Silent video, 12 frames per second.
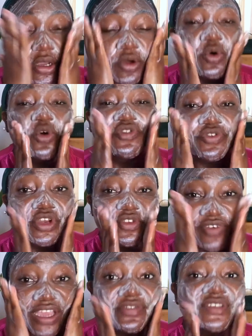or
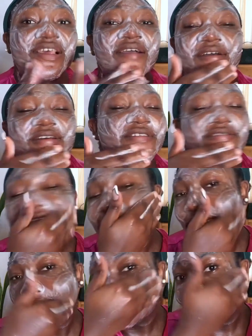45 seconds
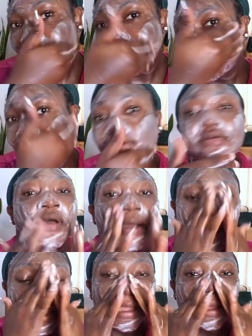and then
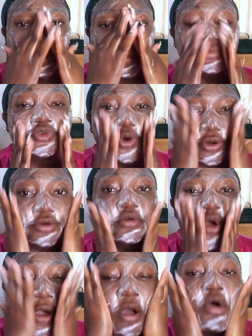I'm done.
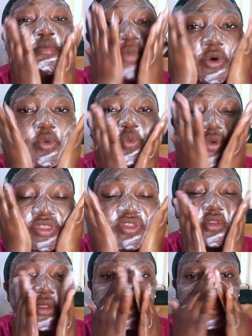But
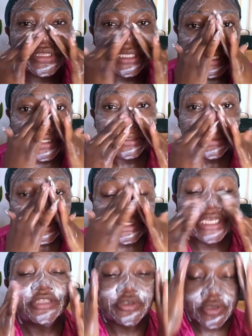with the
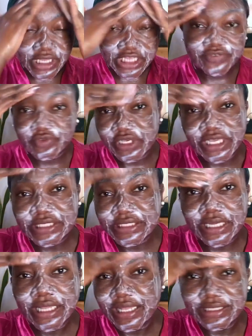gentle
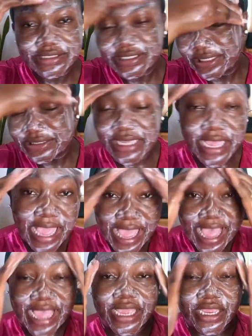exfoliating cleansers,
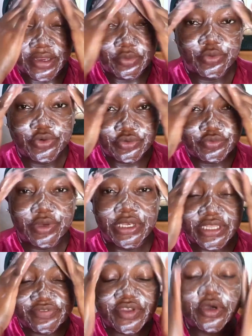I would
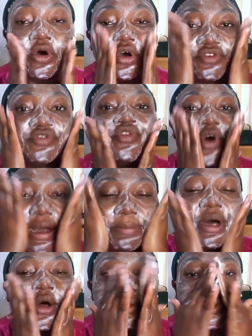leave it on for
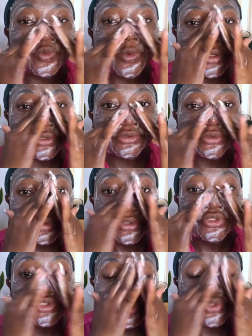about 1
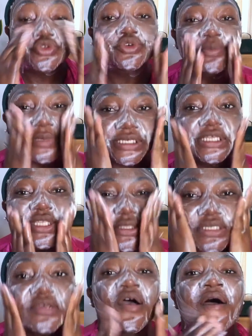to 2 minutes